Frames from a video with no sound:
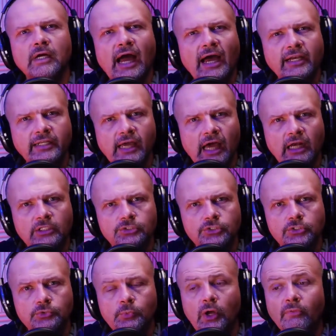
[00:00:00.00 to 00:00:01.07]
ideology
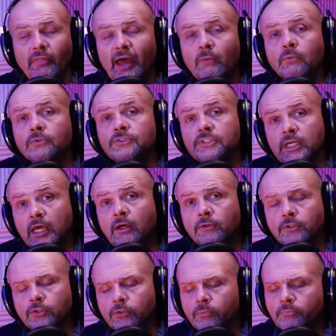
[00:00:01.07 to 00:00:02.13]
as well? That will tell
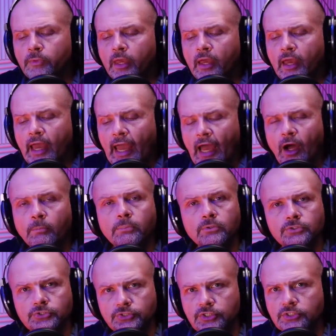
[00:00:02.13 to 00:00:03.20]
you how
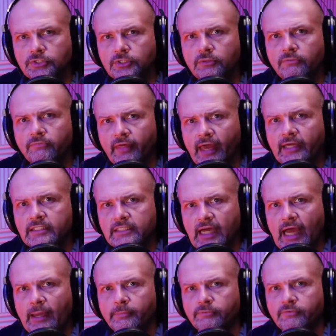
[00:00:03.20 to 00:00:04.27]
persistent that
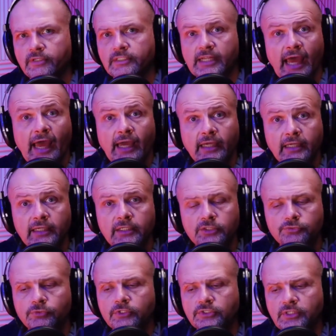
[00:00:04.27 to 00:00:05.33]
type of attack
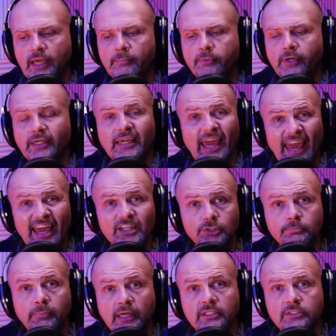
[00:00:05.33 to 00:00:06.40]
is. For example, a
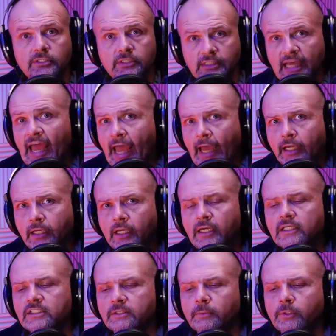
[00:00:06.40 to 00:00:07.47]
cash-based attack,
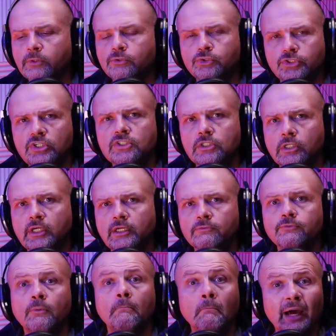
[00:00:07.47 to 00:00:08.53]
someone who's just looking
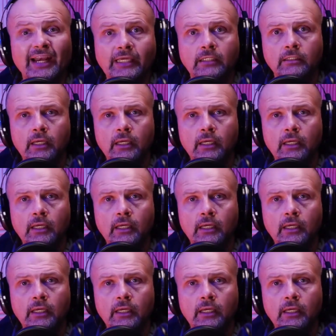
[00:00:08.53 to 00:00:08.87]
for money,